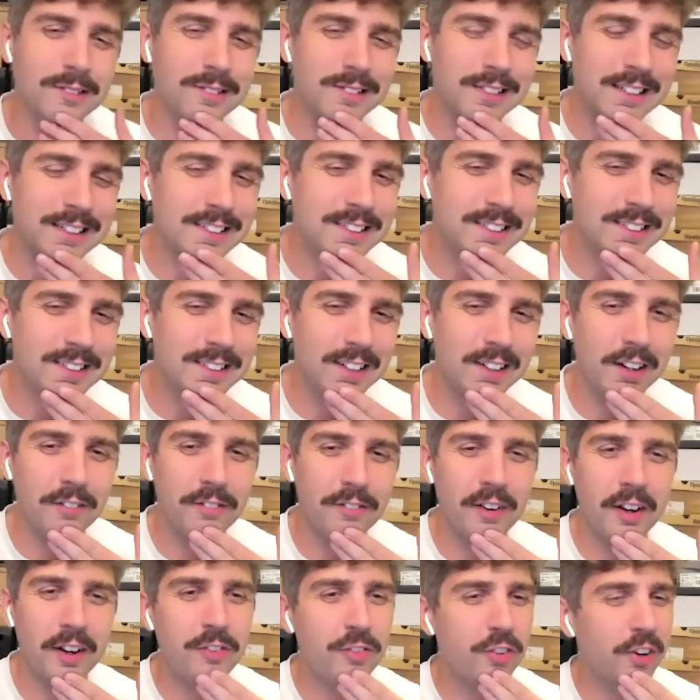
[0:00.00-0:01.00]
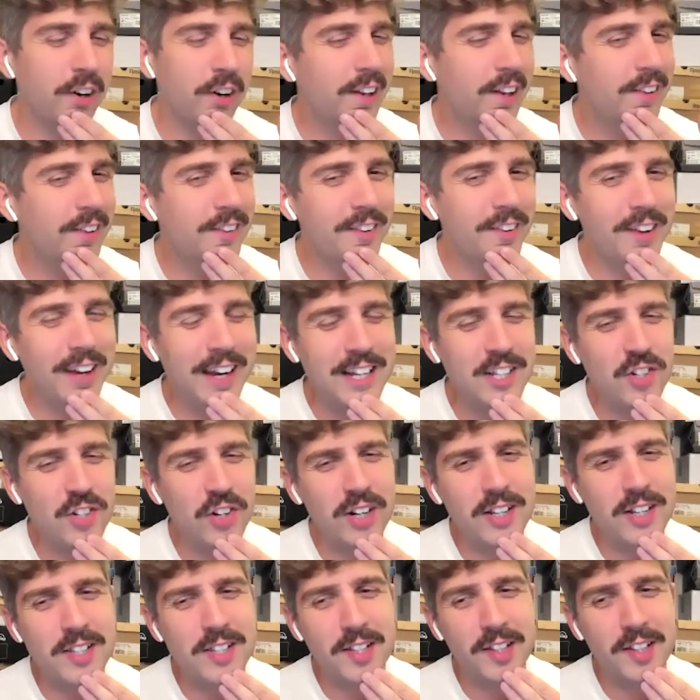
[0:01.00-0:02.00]
that's tough. I try not
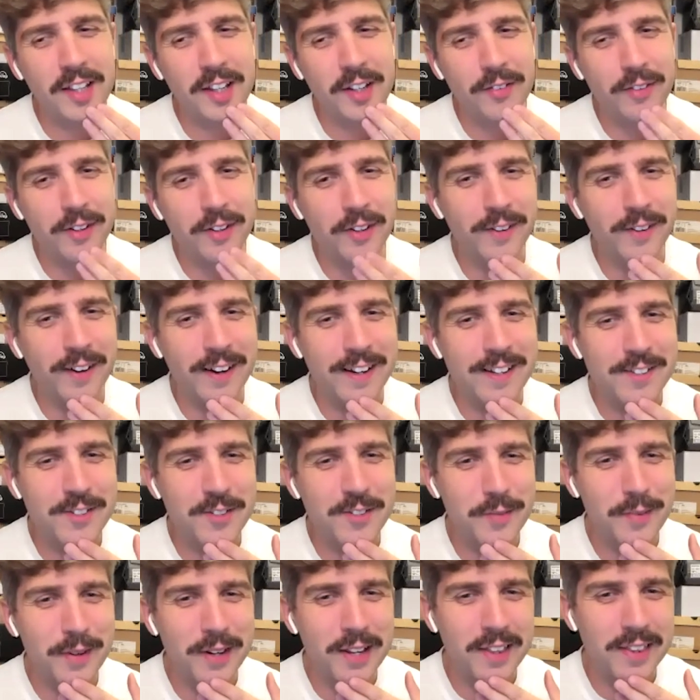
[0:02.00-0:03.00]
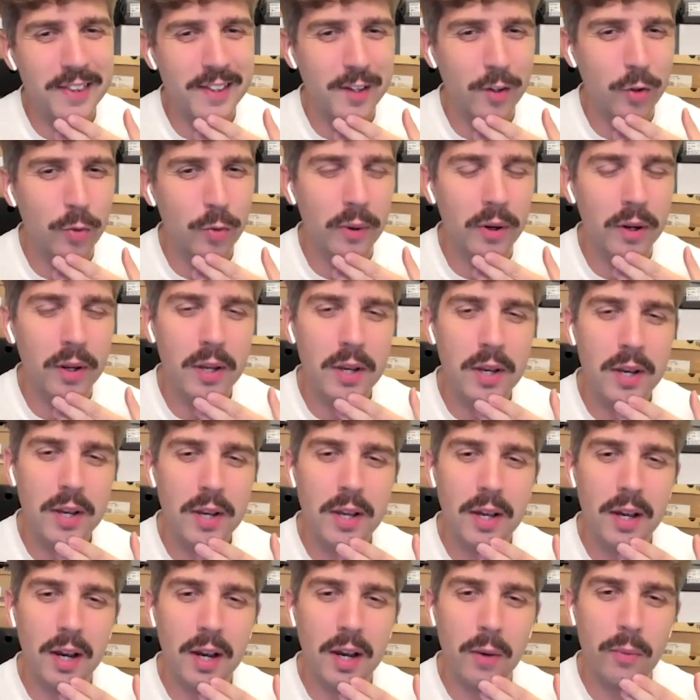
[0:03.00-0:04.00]
to like regret too many things, but
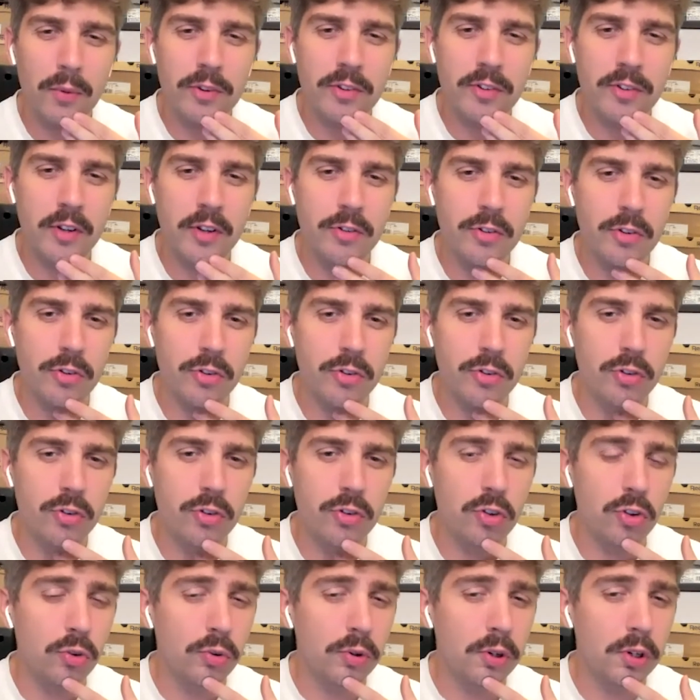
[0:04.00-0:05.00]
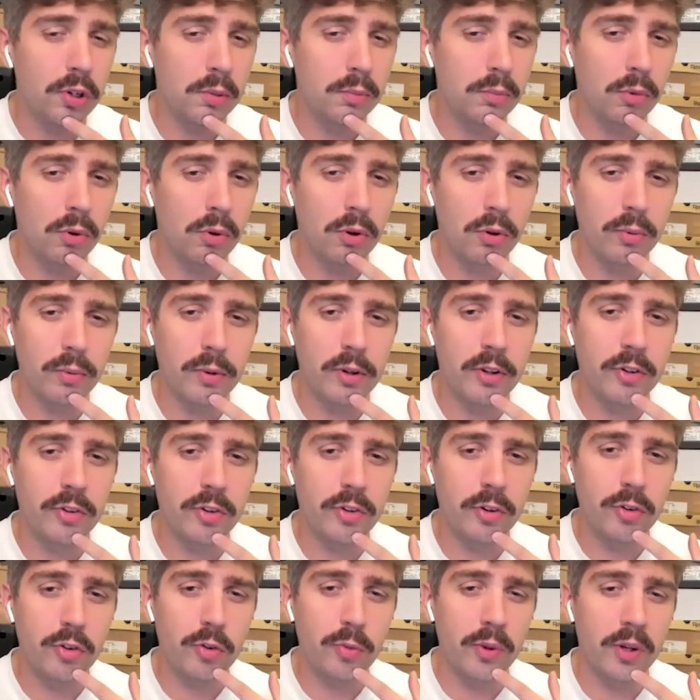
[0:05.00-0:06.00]
I would say just doing more
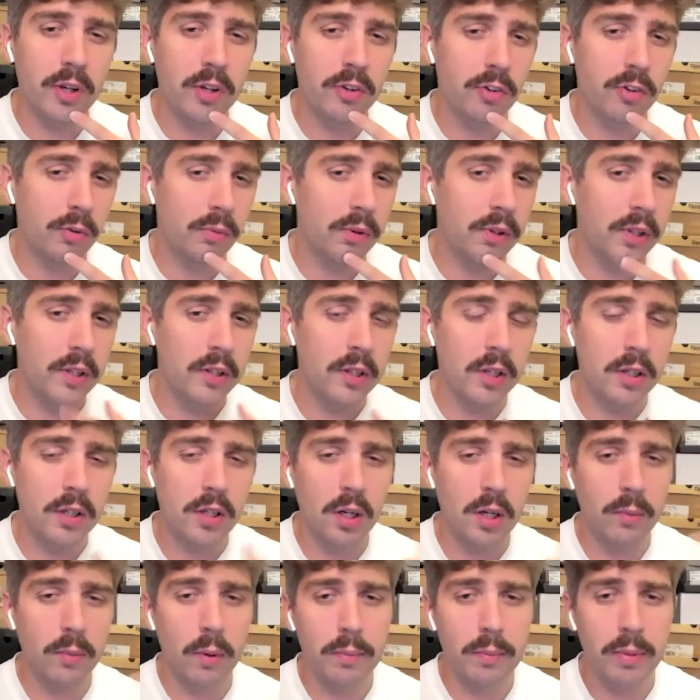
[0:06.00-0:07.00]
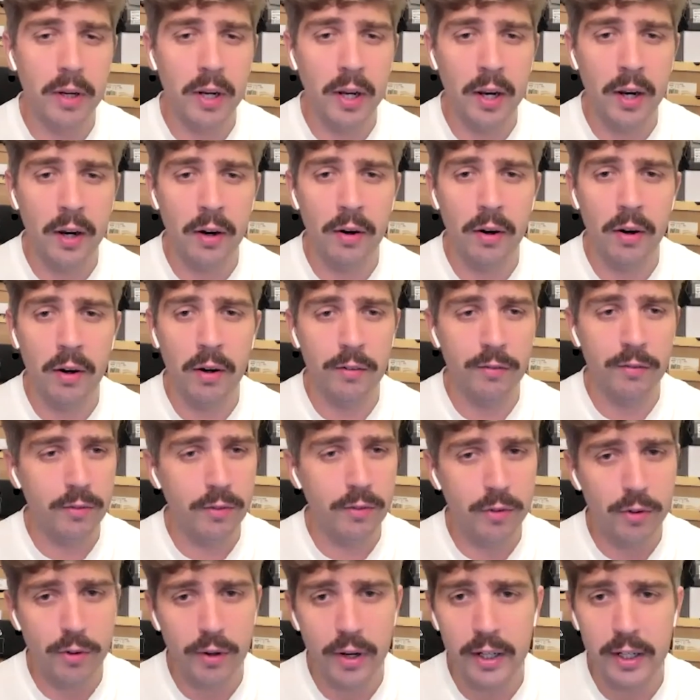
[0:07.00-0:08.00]
research, because I really did come up in an era of
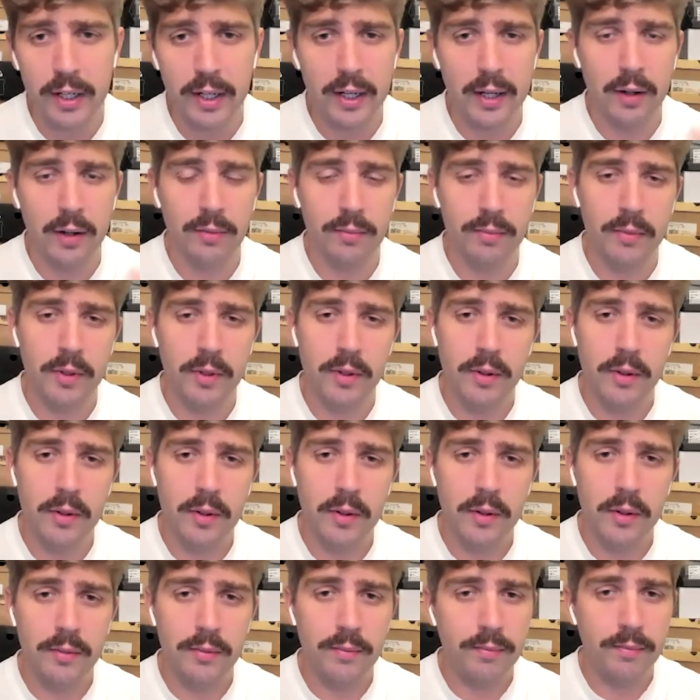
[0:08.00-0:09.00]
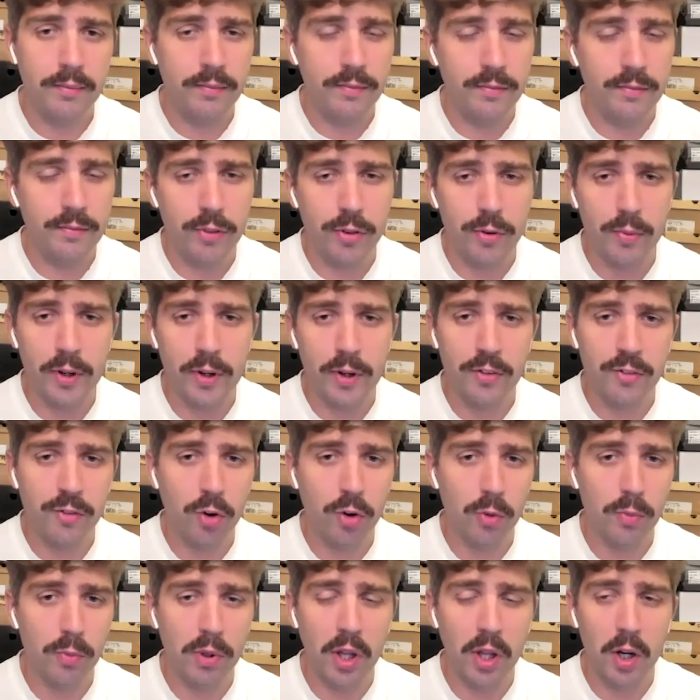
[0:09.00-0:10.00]
cranking out 3 or
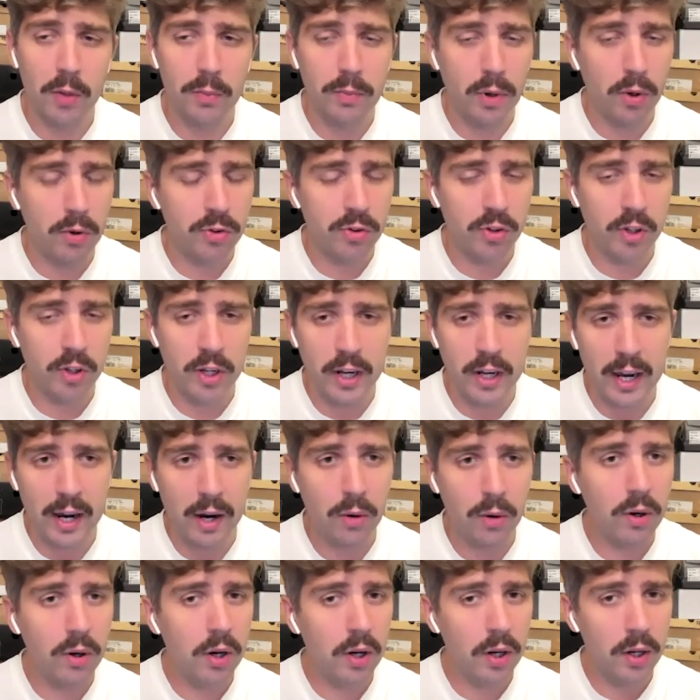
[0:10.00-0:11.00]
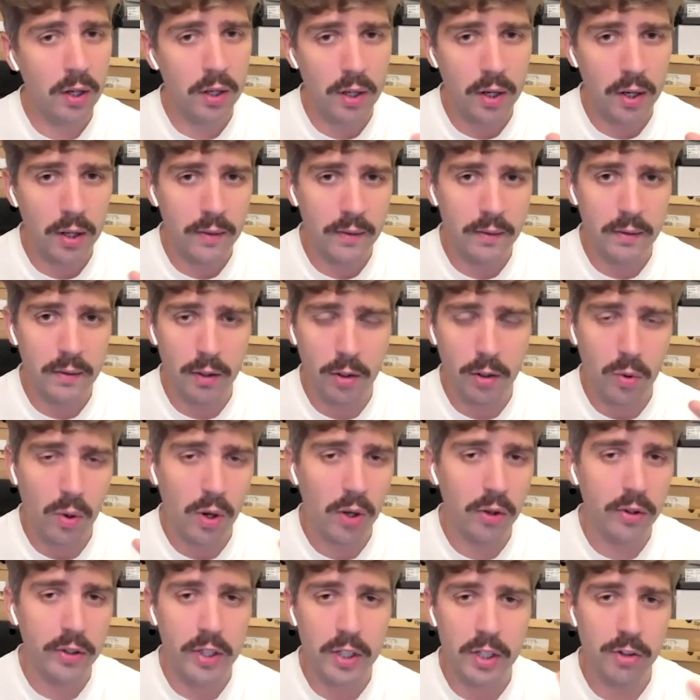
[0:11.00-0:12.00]
4 blog posts in an hour, and the
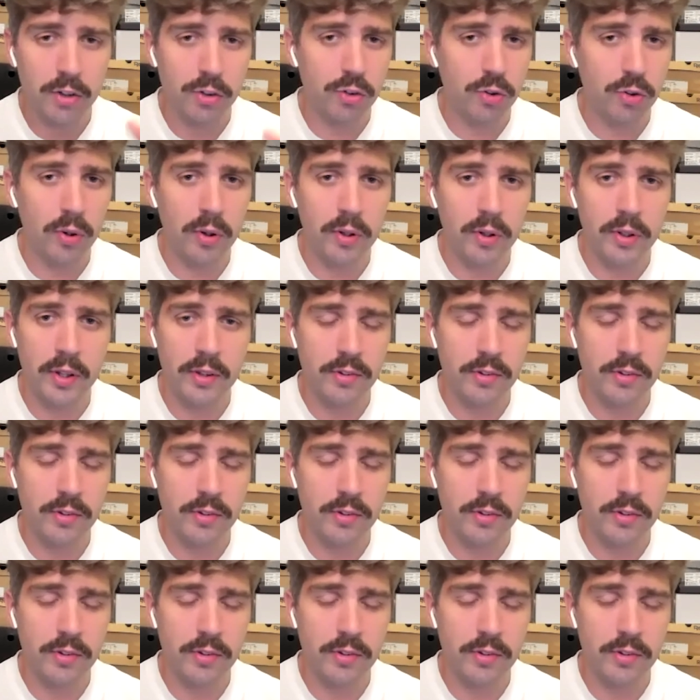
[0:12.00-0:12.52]
quality control and that